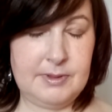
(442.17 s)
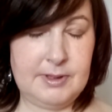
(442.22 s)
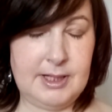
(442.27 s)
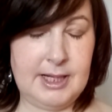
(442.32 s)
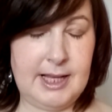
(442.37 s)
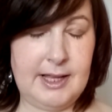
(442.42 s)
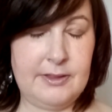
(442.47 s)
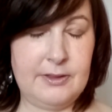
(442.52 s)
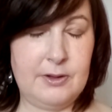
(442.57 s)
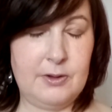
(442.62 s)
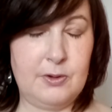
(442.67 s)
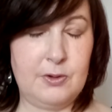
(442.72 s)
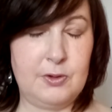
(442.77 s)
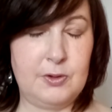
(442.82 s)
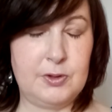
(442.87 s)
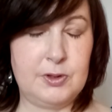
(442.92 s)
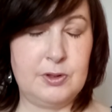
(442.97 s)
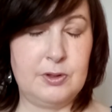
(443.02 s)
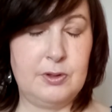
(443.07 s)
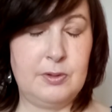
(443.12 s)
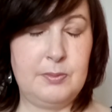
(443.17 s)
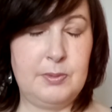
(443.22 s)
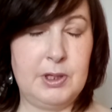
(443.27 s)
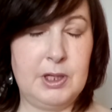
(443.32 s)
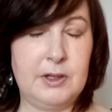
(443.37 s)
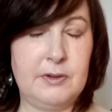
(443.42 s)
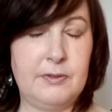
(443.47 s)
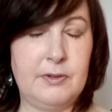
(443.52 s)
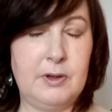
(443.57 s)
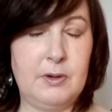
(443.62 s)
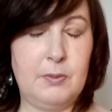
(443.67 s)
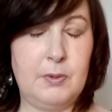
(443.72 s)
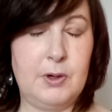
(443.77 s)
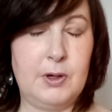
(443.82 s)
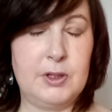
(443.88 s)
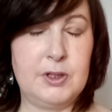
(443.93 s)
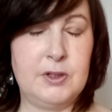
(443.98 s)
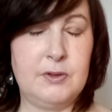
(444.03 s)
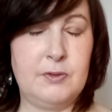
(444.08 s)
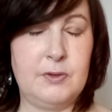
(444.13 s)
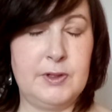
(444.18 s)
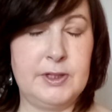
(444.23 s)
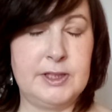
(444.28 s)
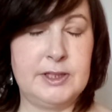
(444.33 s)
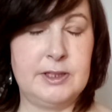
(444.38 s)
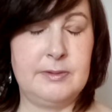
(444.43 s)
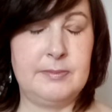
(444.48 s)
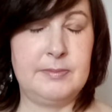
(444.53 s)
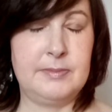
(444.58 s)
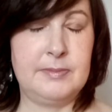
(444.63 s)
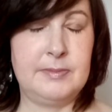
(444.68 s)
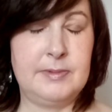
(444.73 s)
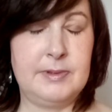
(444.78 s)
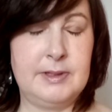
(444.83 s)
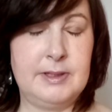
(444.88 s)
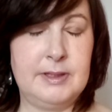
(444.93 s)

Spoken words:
To let those beautiful words of wisdom